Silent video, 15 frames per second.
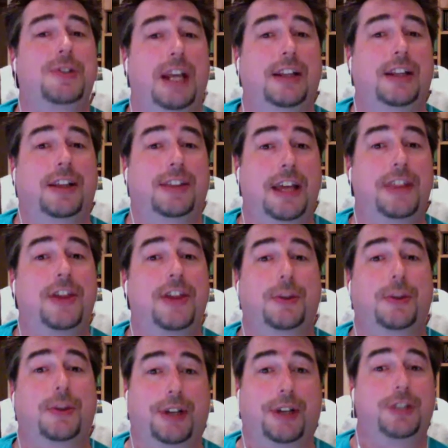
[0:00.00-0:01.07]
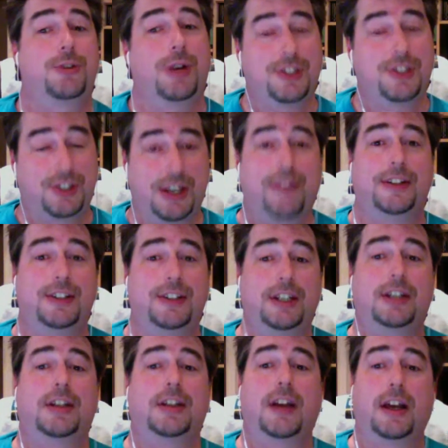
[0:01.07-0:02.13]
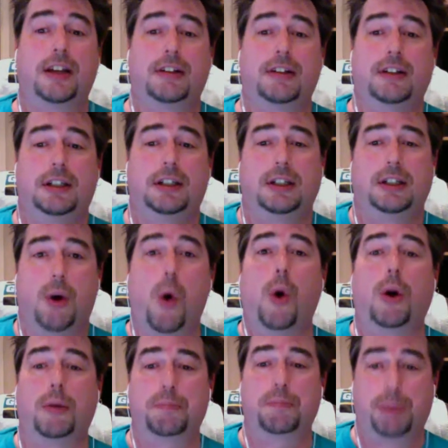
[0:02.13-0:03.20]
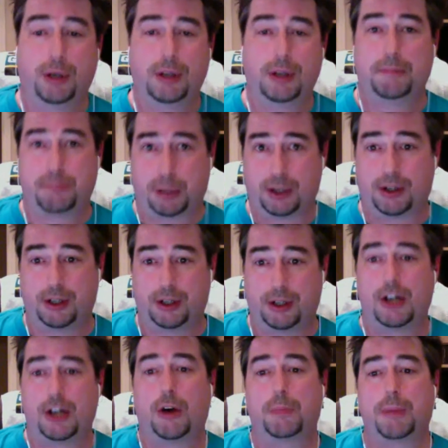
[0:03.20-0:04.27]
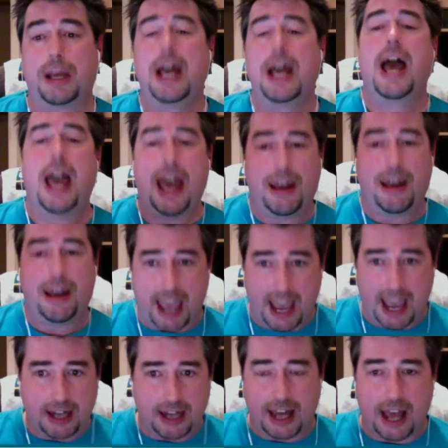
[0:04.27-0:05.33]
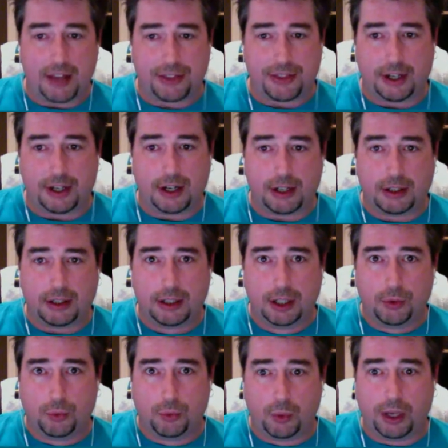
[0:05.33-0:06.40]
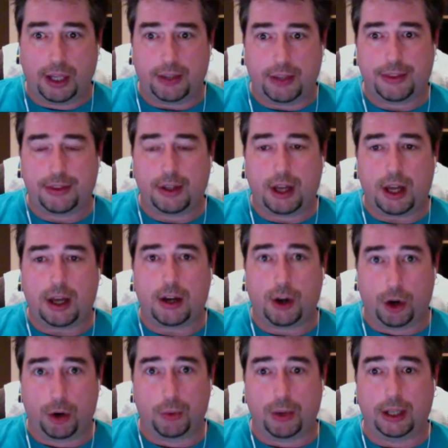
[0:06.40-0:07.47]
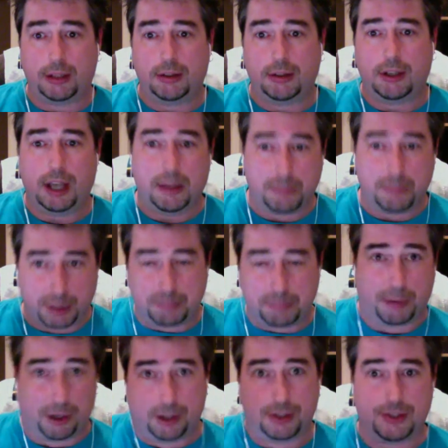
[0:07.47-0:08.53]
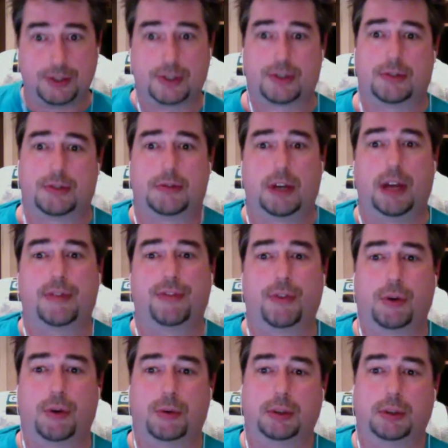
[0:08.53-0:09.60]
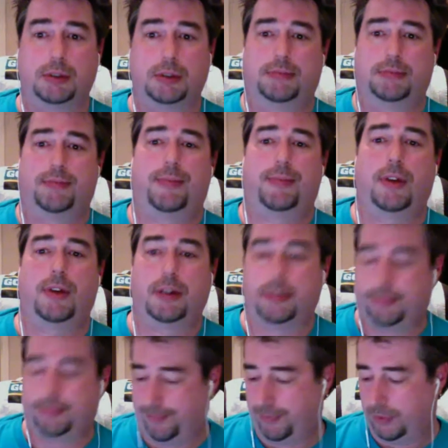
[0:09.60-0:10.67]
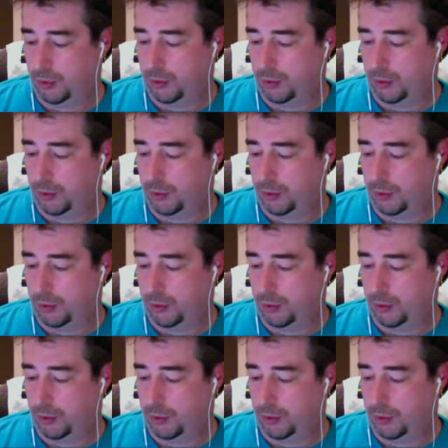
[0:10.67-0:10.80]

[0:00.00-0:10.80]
that they thought they were going to dress 7D tonight. Or have Hannon out there with Irwin and put Burns at forward. So, which